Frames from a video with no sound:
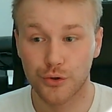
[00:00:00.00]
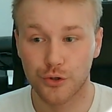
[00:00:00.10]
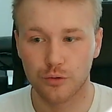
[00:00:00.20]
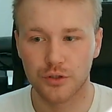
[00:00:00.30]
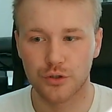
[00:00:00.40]

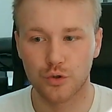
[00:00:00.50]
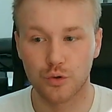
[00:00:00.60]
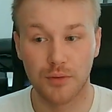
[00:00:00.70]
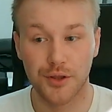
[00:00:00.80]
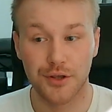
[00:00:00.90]
to be true,
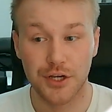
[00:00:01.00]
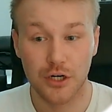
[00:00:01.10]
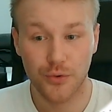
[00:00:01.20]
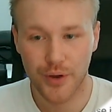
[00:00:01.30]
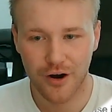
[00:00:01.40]
but
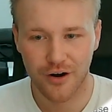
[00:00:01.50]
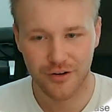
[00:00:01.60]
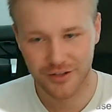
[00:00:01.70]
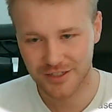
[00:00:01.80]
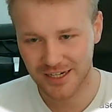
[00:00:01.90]
here we are.
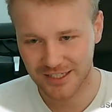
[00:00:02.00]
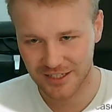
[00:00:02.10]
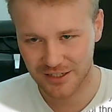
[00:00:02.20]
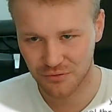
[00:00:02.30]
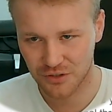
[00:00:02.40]

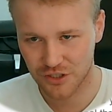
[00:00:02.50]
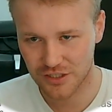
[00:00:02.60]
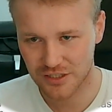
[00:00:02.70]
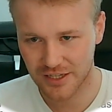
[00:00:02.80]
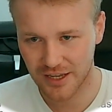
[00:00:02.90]
Exactly, we
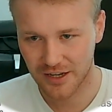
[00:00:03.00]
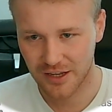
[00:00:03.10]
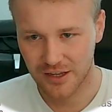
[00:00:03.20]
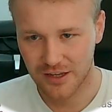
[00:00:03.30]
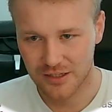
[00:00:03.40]
just said
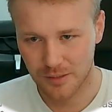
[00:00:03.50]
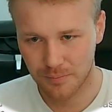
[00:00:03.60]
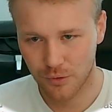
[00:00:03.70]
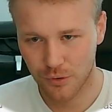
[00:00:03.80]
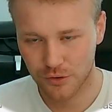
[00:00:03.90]

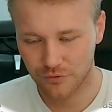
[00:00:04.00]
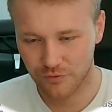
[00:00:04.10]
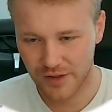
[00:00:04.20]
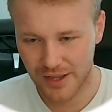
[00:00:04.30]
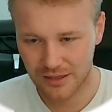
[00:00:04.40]
support
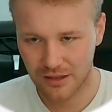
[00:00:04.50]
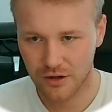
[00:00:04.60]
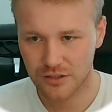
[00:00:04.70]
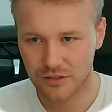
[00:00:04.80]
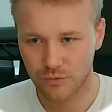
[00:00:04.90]
fat
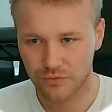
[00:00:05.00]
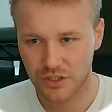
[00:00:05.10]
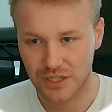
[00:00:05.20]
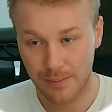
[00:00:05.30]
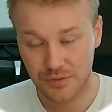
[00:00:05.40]
loss with
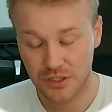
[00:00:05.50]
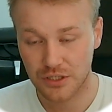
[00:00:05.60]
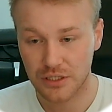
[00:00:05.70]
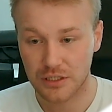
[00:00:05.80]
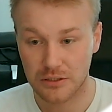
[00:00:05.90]
these
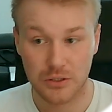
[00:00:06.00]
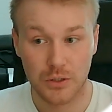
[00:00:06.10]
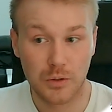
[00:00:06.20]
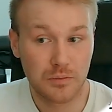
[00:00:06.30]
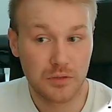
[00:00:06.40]
MCTs,
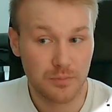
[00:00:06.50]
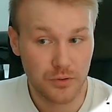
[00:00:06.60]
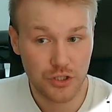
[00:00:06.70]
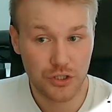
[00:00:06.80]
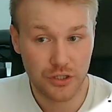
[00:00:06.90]
so it's
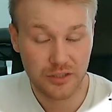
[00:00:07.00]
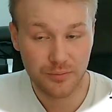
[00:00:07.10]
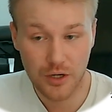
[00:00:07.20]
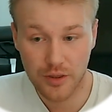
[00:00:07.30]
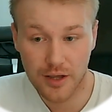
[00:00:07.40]
positioning the
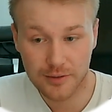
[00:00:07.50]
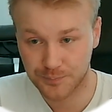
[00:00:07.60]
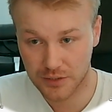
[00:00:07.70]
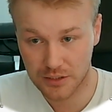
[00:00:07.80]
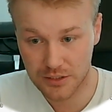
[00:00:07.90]
product
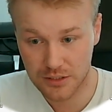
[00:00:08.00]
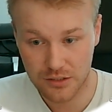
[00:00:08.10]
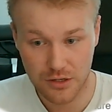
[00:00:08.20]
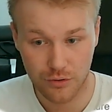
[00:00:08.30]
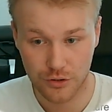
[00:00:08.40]
that this is
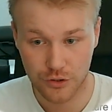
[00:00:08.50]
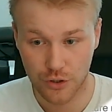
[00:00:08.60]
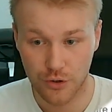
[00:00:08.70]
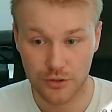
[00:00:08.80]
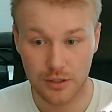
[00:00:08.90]
the only
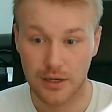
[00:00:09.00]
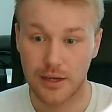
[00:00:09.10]
choice,